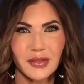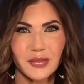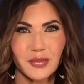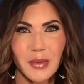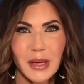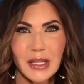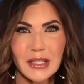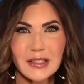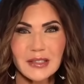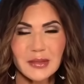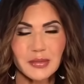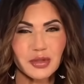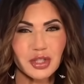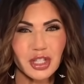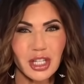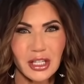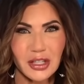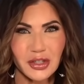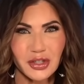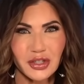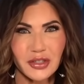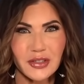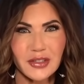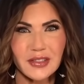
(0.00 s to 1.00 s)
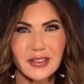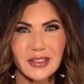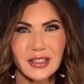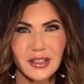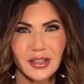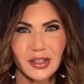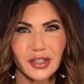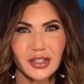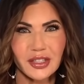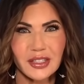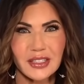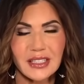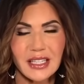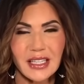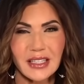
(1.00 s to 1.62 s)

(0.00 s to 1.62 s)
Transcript: made some changes and looked